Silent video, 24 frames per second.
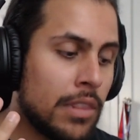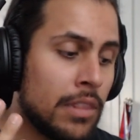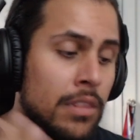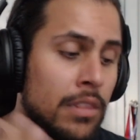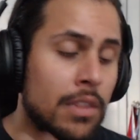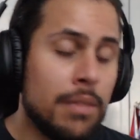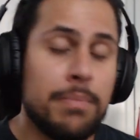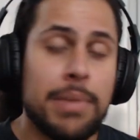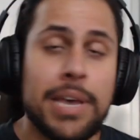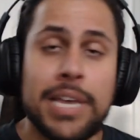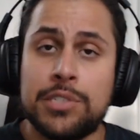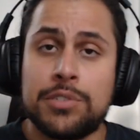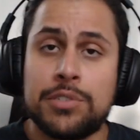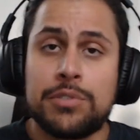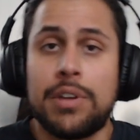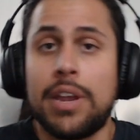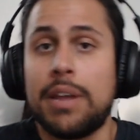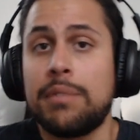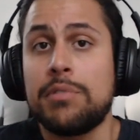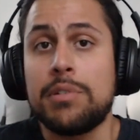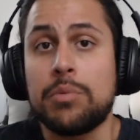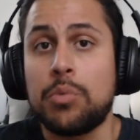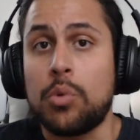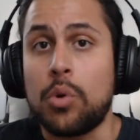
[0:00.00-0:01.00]
the best for
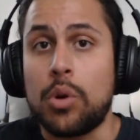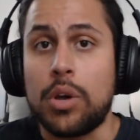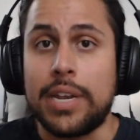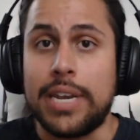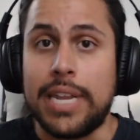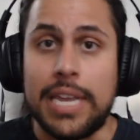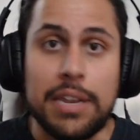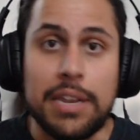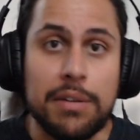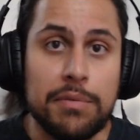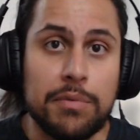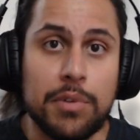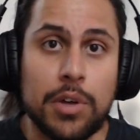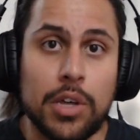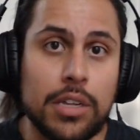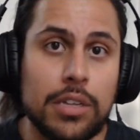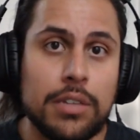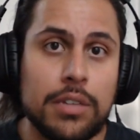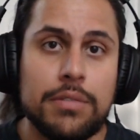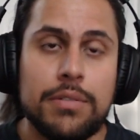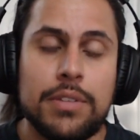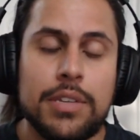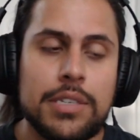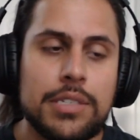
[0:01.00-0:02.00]
everyone
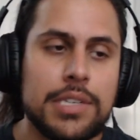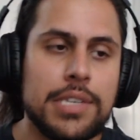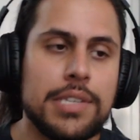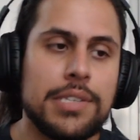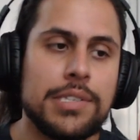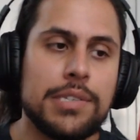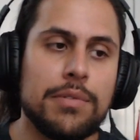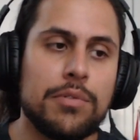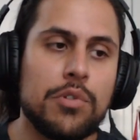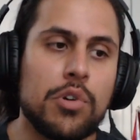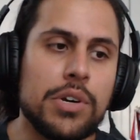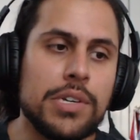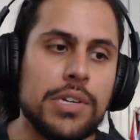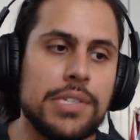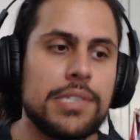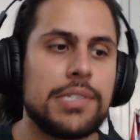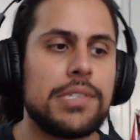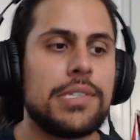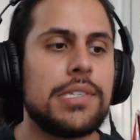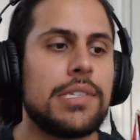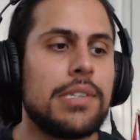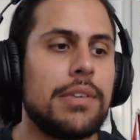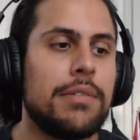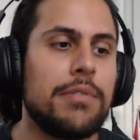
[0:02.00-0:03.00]
involved, since, of course,
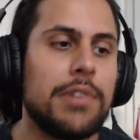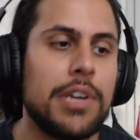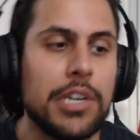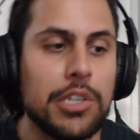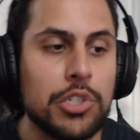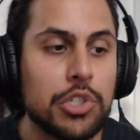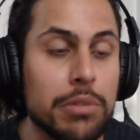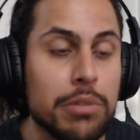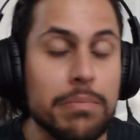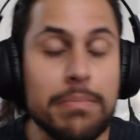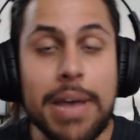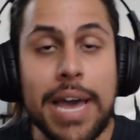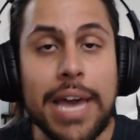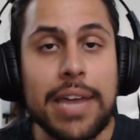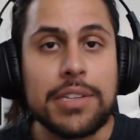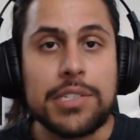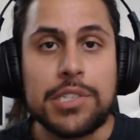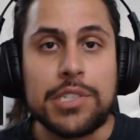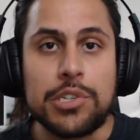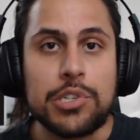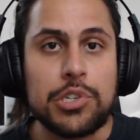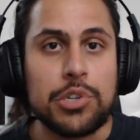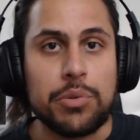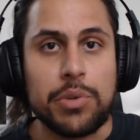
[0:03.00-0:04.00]
this is a very traumatic
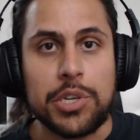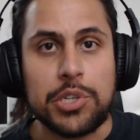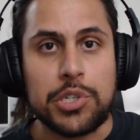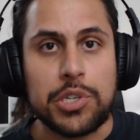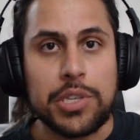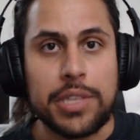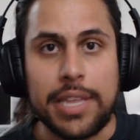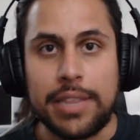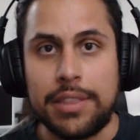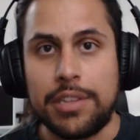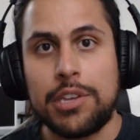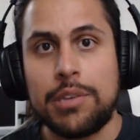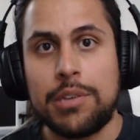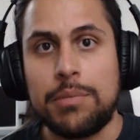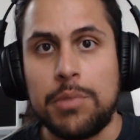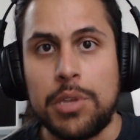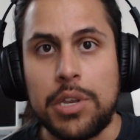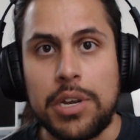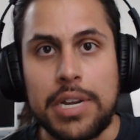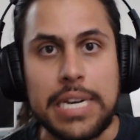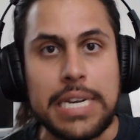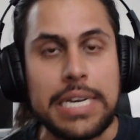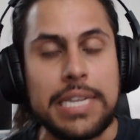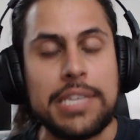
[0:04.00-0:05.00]
situation that the
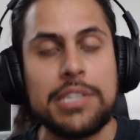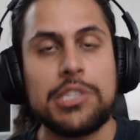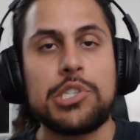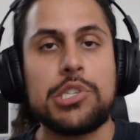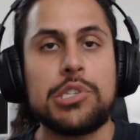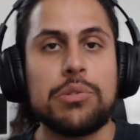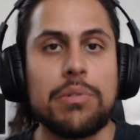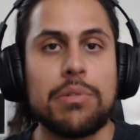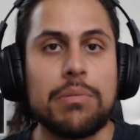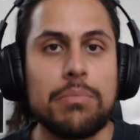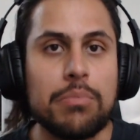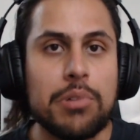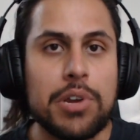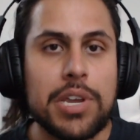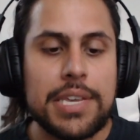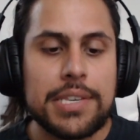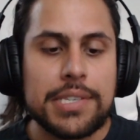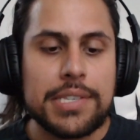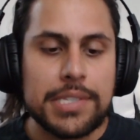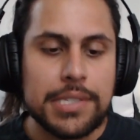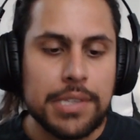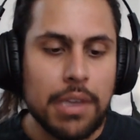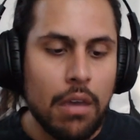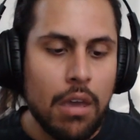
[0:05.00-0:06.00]
community needs to
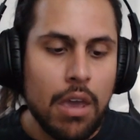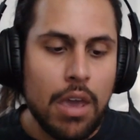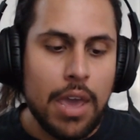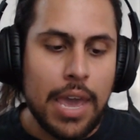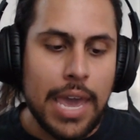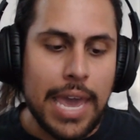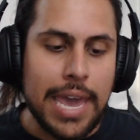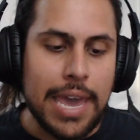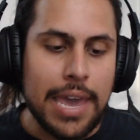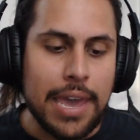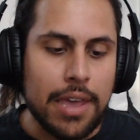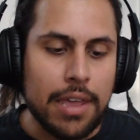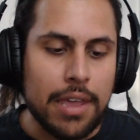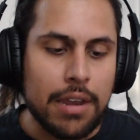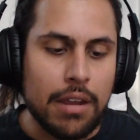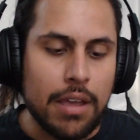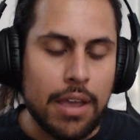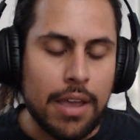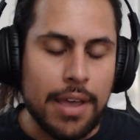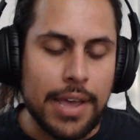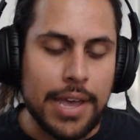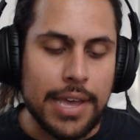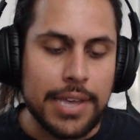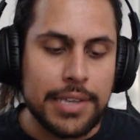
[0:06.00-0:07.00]
embrace and
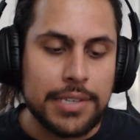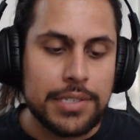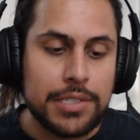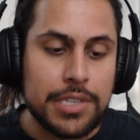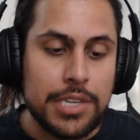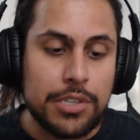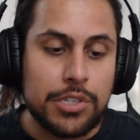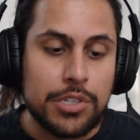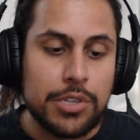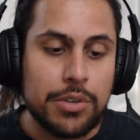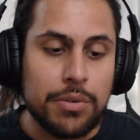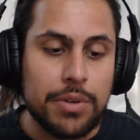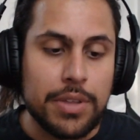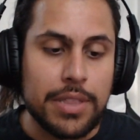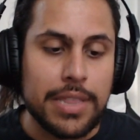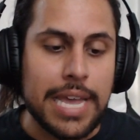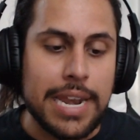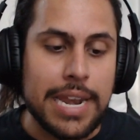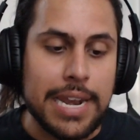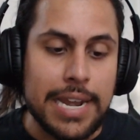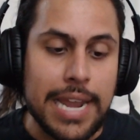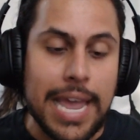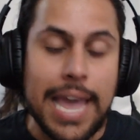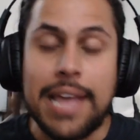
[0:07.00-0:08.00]
uh, see to it
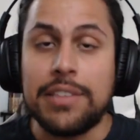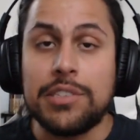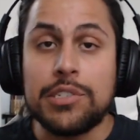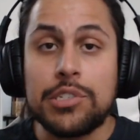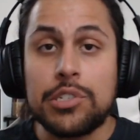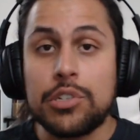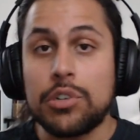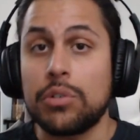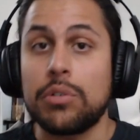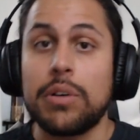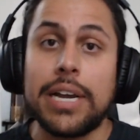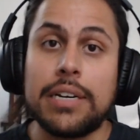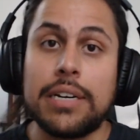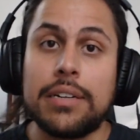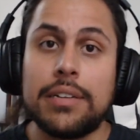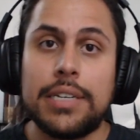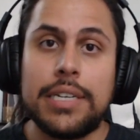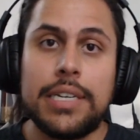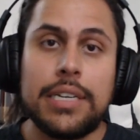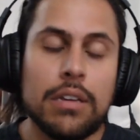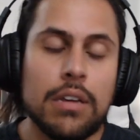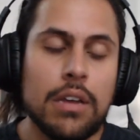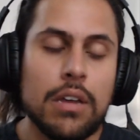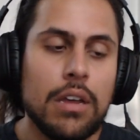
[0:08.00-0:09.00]
that it ends
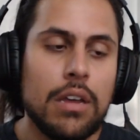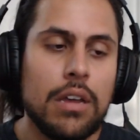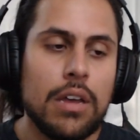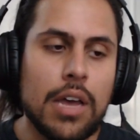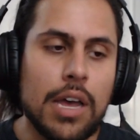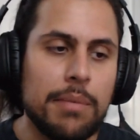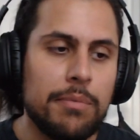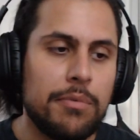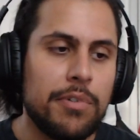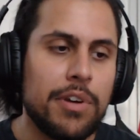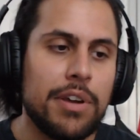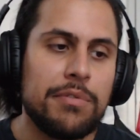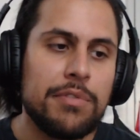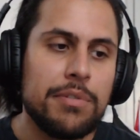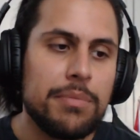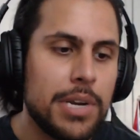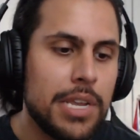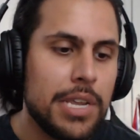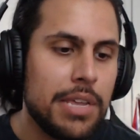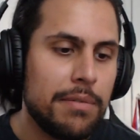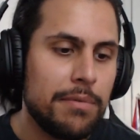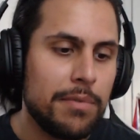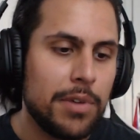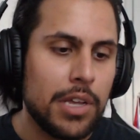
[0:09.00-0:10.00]
correctly um, for
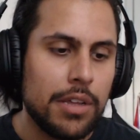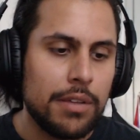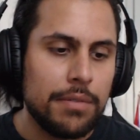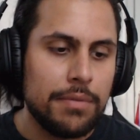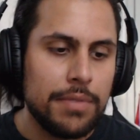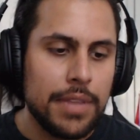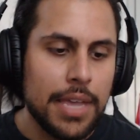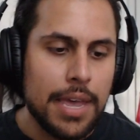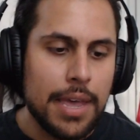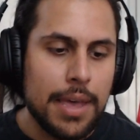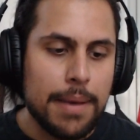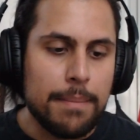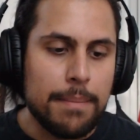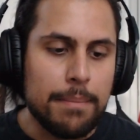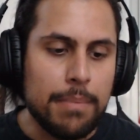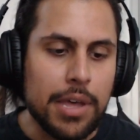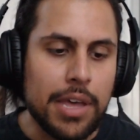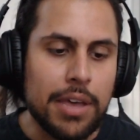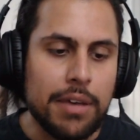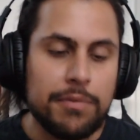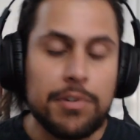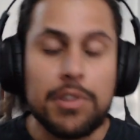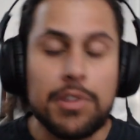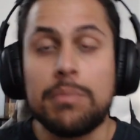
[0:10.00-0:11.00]
everybody involved.
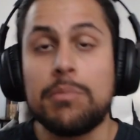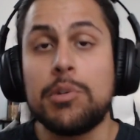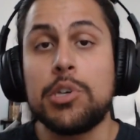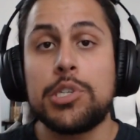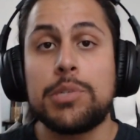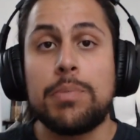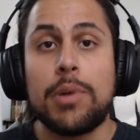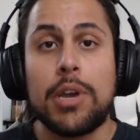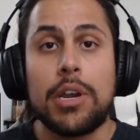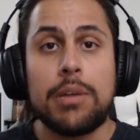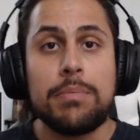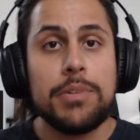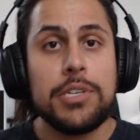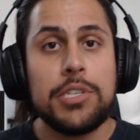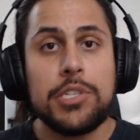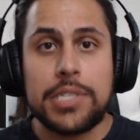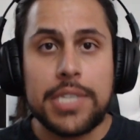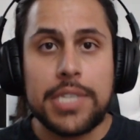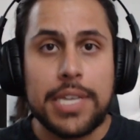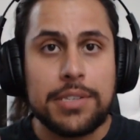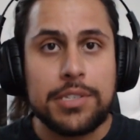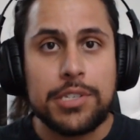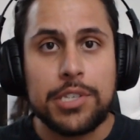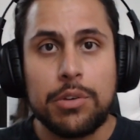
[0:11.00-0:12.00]
But for the most part, PG
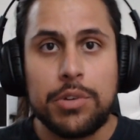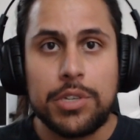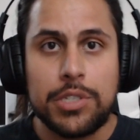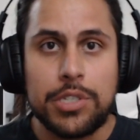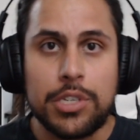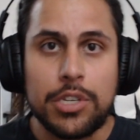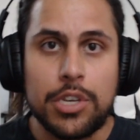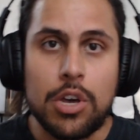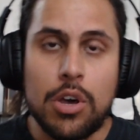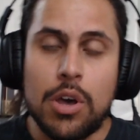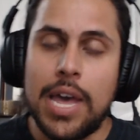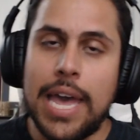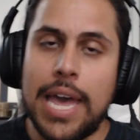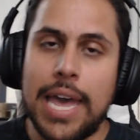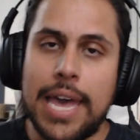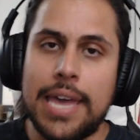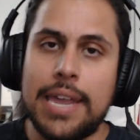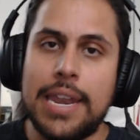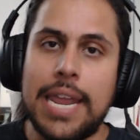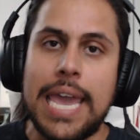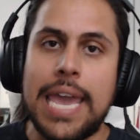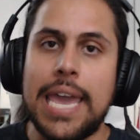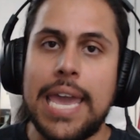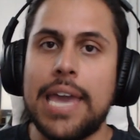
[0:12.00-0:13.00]
Stats is going to go
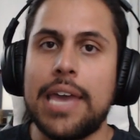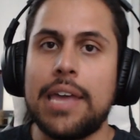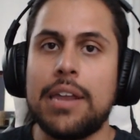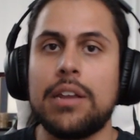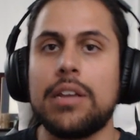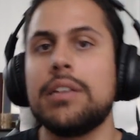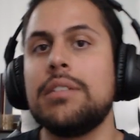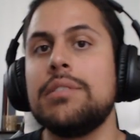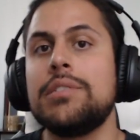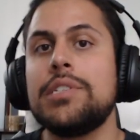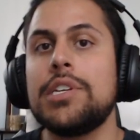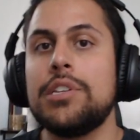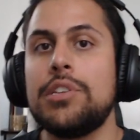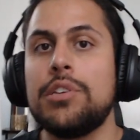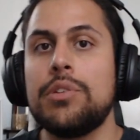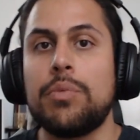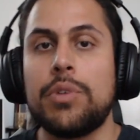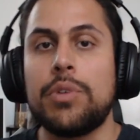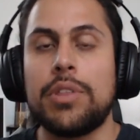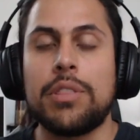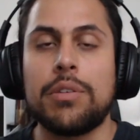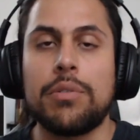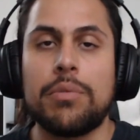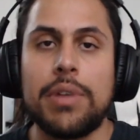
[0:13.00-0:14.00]
ahead and continue
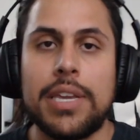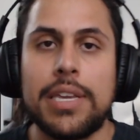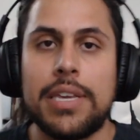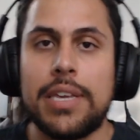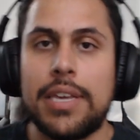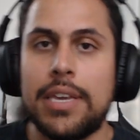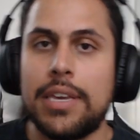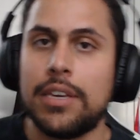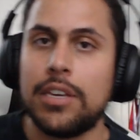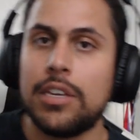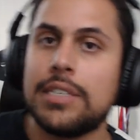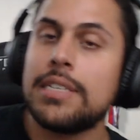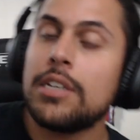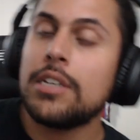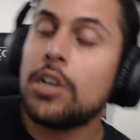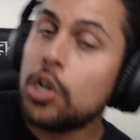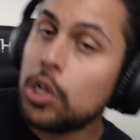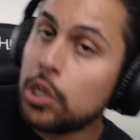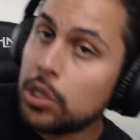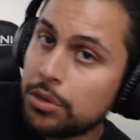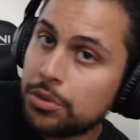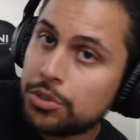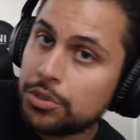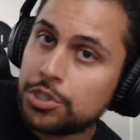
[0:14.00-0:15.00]
with the ranking
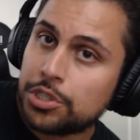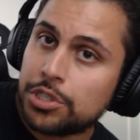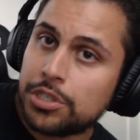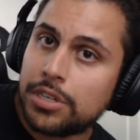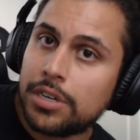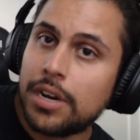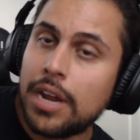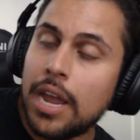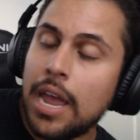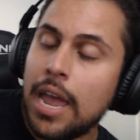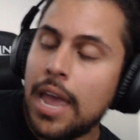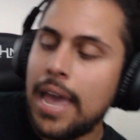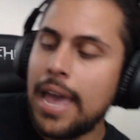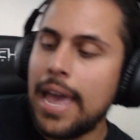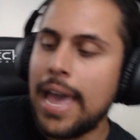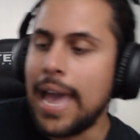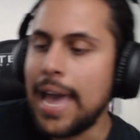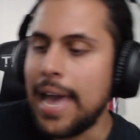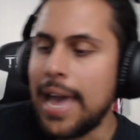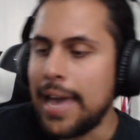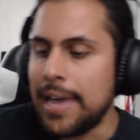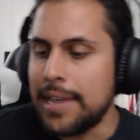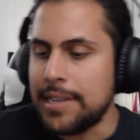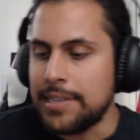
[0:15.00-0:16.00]
closure
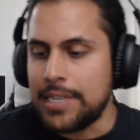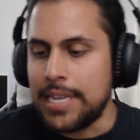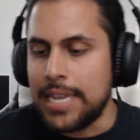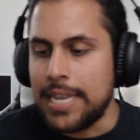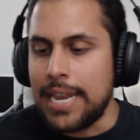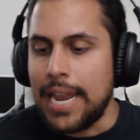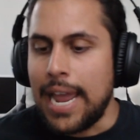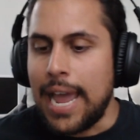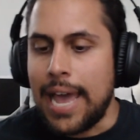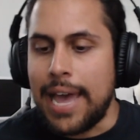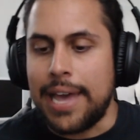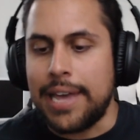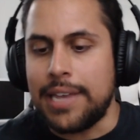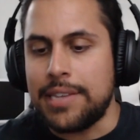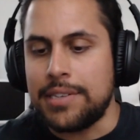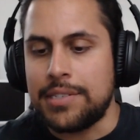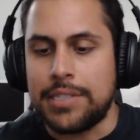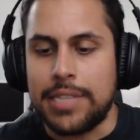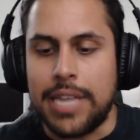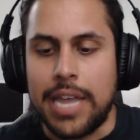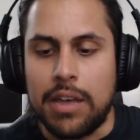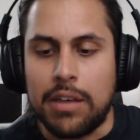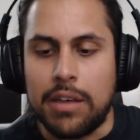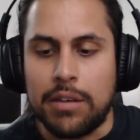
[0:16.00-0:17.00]
as it has
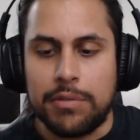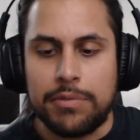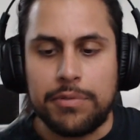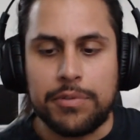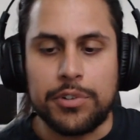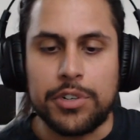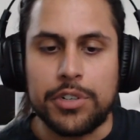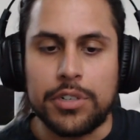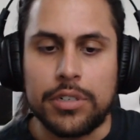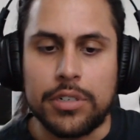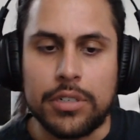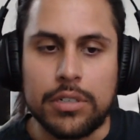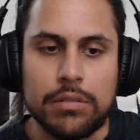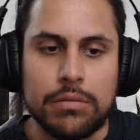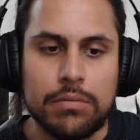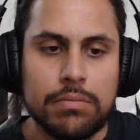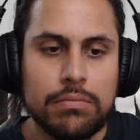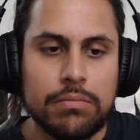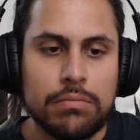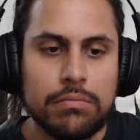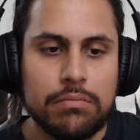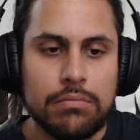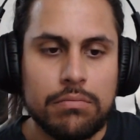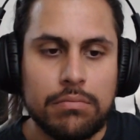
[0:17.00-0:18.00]
now for
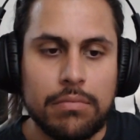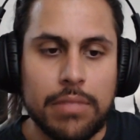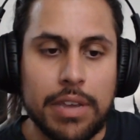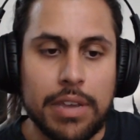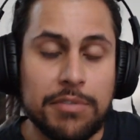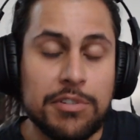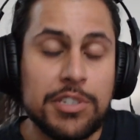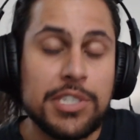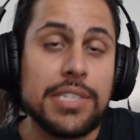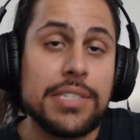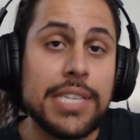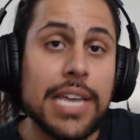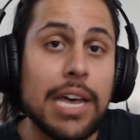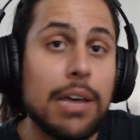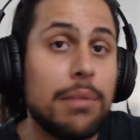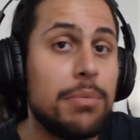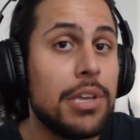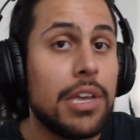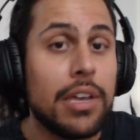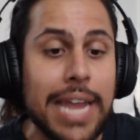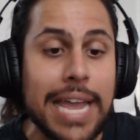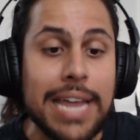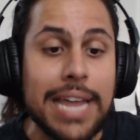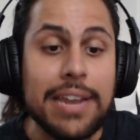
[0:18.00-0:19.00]
ever since
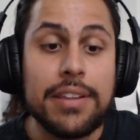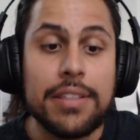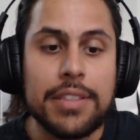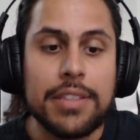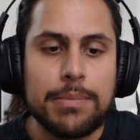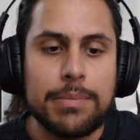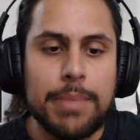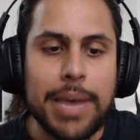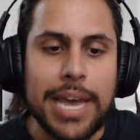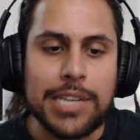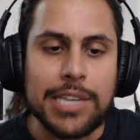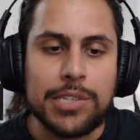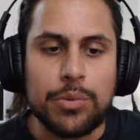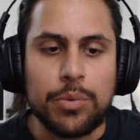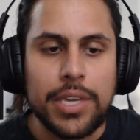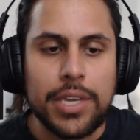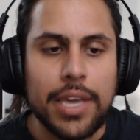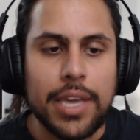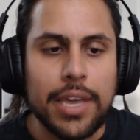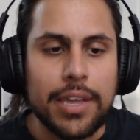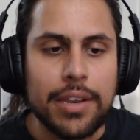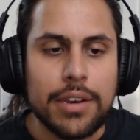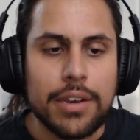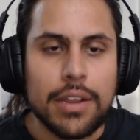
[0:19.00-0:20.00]
Albion ended this past
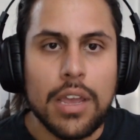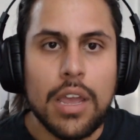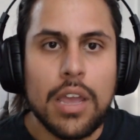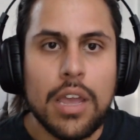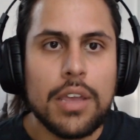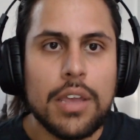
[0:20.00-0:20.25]
weekend.